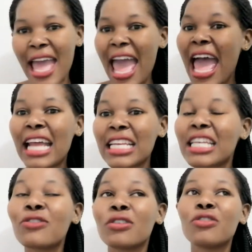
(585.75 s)
and
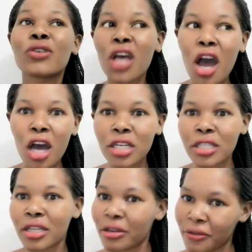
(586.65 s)
it was hard
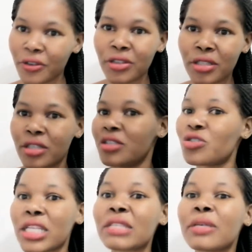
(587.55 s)
at first.
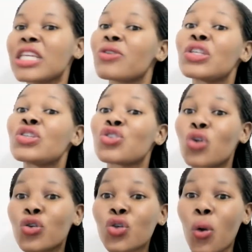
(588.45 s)
Trust me, it was
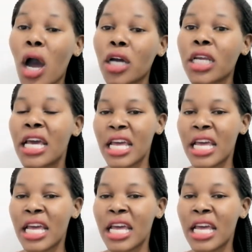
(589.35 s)
so hard.